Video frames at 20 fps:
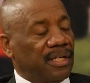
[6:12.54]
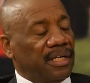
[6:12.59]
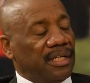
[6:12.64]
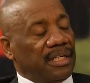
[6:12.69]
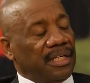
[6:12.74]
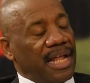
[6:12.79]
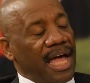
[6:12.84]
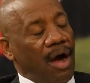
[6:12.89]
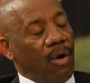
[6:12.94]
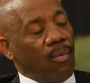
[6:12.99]

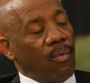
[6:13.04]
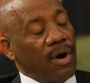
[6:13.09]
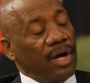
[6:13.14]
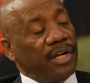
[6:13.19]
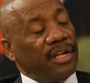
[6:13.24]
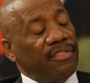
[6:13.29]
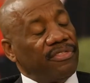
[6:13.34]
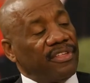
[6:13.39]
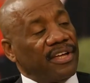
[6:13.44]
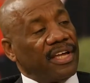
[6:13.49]
Now, one
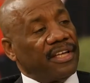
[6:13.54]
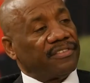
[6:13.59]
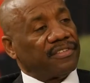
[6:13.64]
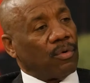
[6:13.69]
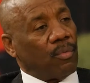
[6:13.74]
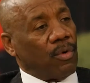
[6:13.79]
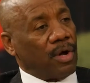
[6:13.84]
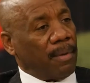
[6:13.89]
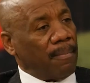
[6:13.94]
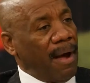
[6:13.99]
of the things that
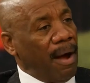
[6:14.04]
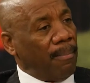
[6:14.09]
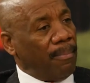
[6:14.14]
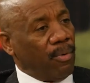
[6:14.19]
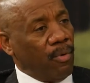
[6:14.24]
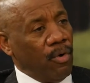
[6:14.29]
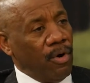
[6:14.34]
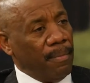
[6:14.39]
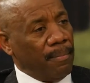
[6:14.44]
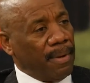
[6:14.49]
one of my
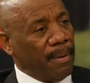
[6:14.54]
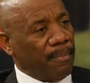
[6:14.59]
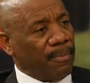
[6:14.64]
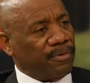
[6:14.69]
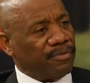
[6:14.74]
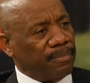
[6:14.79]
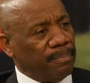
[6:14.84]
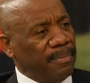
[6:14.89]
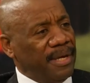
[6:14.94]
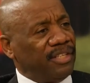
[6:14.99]
board
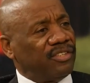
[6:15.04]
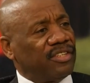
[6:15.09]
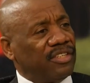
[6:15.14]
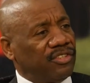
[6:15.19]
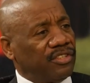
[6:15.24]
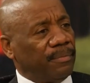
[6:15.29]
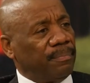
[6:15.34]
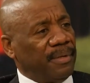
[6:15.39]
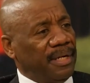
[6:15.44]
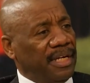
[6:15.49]
members mentioned
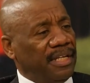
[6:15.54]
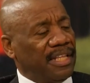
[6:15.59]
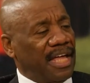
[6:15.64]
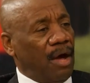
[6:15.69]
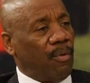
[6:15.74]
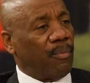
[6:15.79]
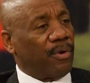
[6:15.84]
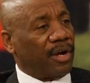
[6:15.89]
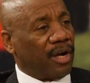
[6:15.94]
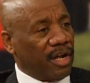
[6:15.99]
to me
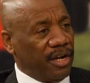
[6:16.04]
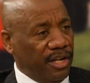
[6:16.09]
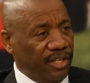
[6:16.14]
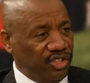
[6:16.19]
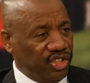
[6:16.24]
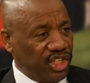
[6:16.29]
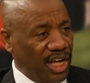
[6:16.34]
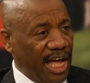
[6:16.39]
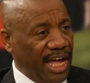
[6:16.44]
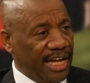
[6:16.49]
that we're going to
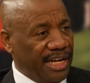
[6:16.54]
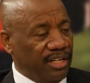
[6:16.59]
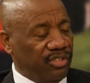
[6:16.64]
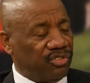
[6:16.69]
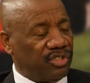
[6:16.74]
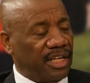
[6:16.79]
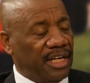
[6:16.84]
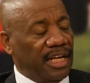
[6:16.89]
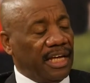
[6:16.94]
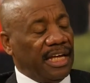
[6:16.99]

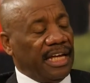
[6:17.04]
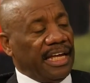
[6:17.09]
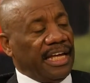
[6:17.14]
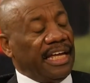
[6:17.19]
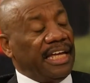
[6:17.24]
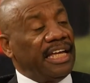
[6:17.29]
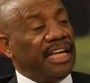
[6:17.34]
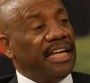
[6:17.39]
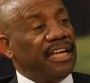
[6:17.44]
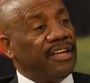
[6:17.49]
change
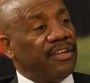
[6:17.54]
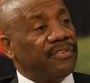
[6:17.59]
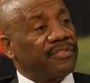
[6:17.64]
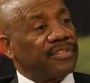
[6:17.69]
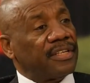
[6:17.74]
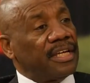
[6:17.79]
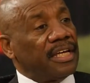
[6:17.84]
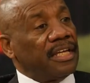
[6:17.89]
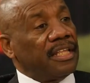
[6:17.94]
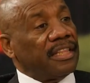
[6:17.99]

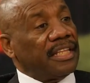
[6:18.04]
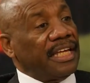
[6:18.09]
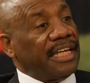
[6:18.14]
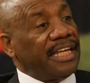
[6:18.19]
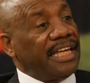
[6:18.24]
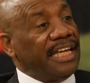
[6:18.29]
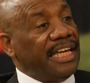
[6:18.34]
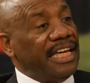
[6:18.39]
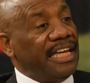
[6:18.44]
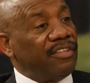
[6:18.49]
is the
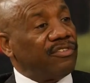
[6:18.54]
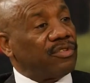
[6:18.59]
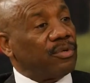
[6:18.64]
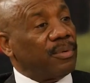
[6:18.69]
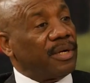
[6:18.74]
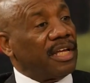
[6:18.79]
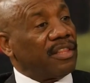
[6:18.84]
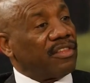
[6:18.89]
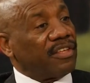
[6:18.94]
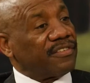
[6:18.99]
kids who
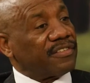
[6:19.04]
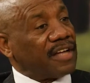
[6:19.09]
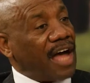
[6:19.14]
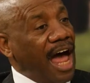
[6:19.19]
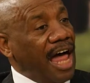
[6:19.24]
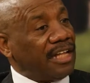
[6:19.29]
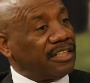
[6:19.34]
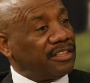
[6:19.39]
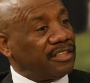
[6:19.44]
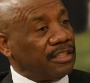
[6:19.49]
get the
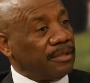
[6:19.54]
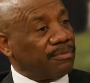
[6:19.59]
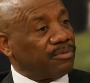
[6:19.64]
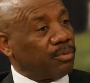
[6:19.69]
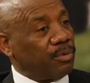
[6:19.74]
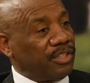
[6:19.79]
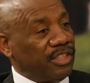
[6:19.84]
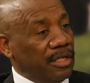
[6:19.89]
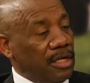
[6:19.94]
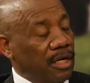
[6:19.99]
scholarships,
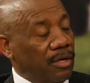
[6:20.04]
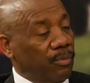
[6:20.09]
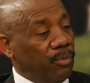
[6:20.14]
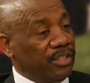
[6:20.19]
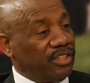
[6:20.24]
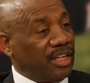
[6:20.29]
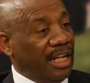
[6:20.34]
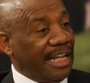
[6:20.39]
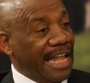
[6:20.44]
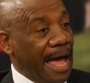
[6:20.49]

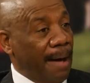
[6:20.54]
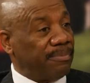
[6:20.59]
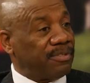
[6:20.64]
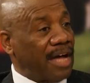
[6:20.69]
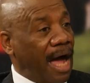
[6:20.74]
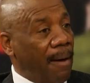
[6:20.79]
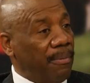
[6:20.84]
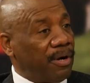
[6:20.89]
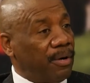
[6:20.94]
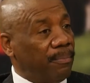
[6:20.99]
which are
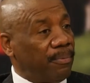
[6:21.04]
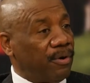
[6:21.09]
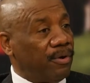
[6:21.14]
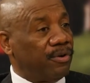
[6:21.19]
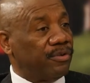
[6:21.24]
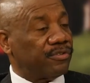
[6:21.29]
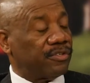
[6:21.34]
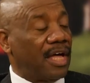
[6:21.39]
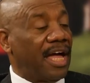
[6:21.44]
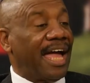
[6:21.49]
laptop
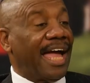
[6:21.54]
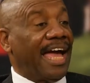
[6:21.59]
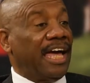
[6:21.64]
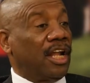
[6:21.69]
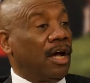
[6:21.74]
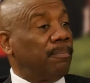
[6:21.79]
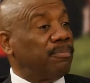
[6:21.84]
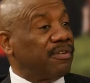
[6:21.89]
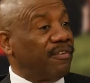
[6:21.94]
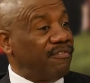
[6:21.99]
computers and
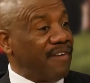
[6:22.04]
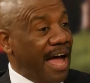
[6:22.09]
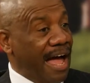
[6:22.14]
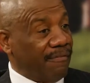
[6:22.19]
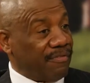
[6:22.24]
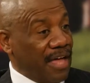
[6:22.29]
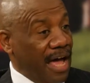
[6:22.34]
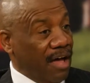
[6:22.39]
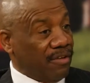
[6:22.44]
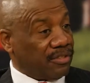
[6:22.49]
up to
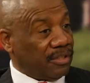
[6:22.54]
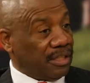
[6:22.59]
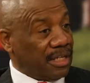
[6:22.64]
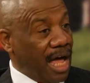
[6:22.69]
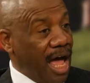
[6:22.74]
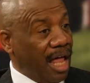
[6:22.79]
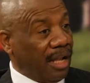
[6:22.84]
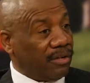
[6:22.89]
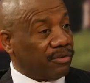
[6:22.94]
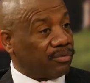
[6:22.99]

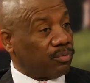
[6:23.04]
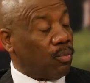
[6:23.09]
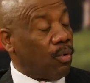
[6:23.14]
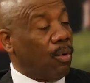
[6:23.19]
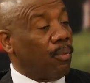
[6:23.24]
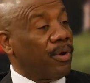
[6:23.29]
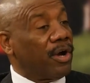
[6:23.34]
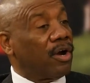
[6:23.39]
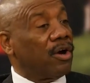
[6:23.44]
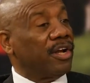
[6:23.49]
$5,000,
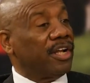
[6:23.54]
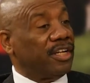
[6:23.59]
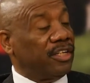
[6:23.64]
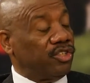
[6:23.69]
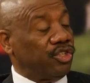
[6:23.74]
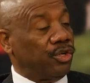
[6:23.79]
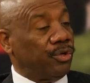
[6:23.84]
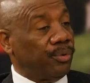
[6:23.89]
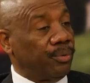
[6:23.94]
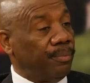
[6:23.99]
what we're going to
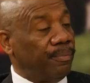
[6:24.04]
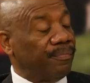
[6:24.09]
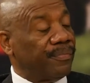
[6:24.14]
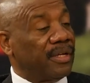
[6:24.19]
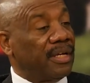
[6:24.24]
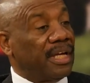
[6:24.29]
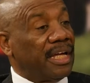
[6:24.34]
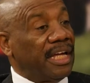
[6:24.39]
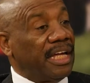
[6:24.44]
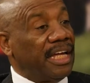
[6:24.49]
do
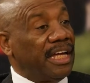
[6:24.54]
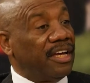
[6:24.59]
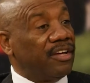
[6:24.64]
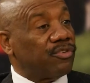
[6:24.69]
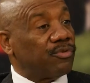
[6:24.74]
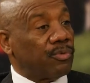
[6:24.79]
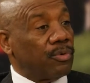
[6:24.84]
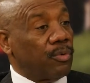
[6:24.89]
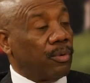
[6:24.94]
is